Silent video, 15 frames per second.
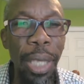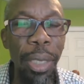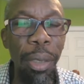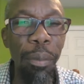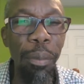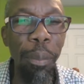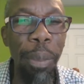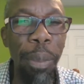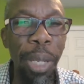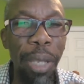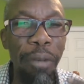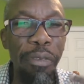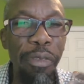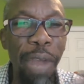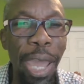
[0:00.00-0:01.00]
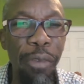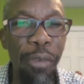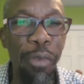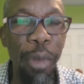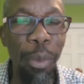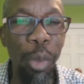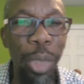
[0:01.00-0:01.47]
and plane flying
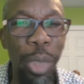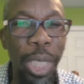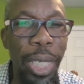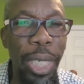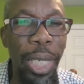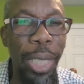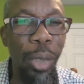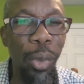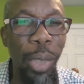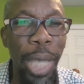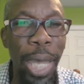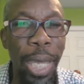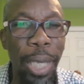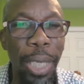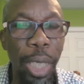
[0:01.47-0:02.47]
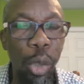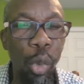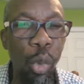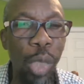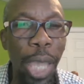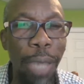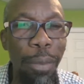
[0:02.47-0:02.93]
from Grenada to Guyana
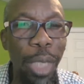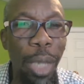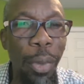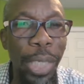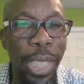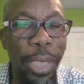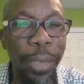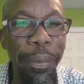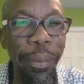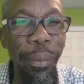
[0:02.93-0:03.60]
2 times a week.